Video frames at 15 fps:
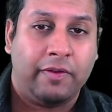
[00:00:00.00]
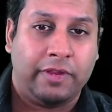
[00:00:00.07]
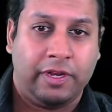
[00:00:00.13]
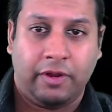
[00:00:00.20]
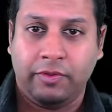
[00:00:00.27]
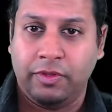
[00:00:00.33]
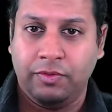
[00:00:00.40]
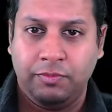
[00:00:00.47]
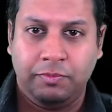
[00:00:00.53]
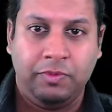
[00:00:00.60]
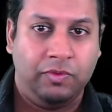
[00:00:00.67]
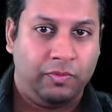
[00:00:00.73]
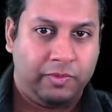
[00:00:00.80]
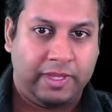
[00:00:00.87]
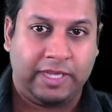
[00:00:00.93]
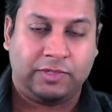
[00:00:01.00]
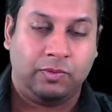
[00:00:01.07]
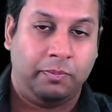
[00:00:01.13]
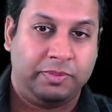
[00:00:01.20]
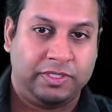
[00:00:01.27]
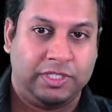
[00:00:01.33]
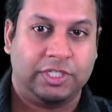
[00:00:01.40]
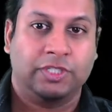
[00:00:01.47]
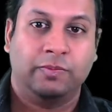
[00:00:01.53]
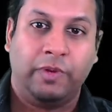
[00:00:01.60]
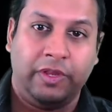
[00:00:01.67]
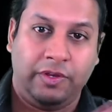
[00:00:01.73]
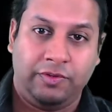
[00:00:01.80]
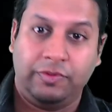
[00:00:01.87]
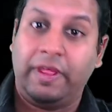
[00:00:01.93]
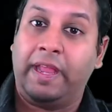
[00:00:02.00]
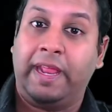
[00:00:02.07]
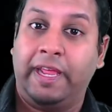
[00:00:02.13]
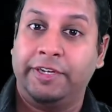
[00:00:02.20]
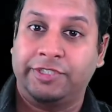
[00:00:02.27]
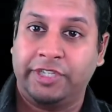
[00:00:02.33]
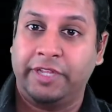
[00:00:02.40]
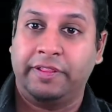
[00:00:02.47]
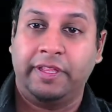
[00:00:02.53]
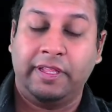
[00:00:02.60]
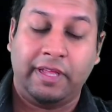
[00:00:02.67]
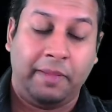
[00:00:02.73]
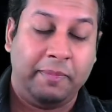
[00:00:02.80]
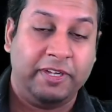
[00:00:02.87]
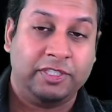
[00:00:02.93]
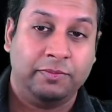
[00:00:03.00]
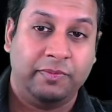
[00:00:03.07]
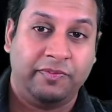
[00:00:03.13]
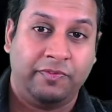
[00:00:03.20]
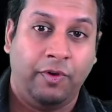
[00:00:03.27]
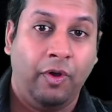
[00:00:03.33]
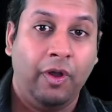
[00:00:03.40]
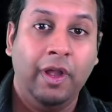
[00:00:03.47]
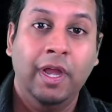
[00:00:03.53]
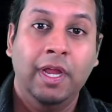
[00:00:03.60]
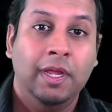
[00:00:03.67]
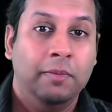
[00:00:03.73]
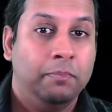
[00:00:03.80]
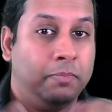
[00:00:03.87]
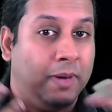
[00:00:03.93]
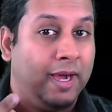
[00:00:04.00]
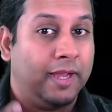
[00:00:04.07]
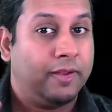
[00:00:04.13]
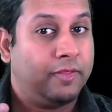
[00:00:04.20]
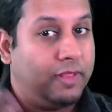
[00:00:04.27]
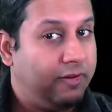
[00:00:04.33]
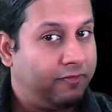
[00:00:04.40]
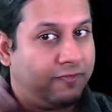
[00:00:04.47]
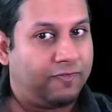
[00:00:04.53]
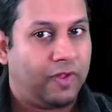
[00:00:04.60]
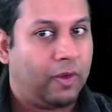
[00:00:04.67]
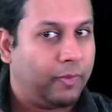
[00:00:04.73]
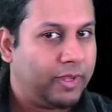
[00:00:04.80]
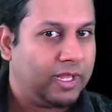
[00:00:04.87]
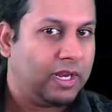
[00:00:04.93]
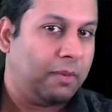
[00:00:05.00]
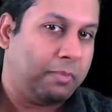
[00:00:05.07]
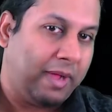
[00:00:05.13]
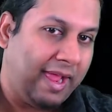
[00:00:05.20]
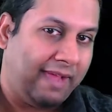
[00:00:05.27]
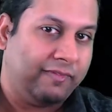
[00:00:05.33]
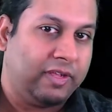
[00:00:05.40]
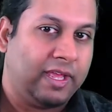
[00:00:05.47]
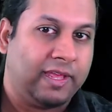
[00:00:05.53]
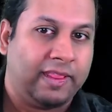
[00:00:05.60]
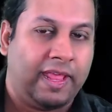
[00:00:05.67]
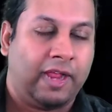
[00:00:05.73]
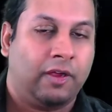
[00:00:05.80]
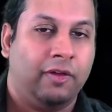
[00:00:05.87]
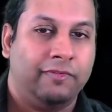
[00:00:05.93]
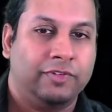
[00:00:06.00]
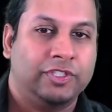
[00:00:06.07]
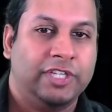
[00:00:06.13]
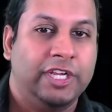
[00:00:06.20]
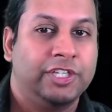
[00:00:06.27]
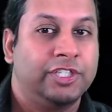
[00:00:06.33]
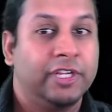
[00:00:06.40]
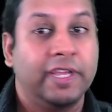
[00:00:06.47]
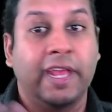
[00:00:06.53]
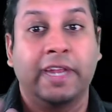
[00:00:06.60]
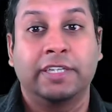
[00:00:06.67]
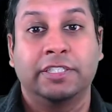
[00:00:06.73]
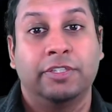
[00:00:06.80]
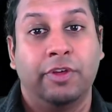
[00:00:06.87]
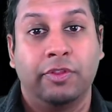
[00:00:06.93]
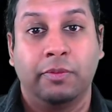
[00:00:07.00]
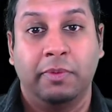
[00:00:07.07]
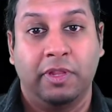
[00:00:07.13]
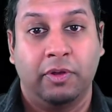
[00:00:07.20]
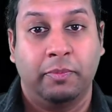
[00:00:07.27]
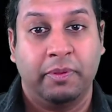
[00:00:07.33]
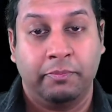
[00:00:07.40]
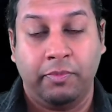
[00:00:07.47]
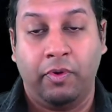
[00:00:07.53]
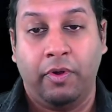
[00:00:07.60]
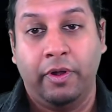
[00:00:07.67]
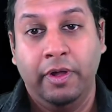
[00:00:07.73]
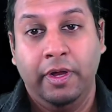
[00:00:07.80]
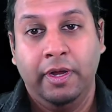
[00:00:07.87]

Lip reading: You know, you get to a position where you do that handshake thing that I mentioned before, but then following it up by having that conversation and getting to know them a little bit more.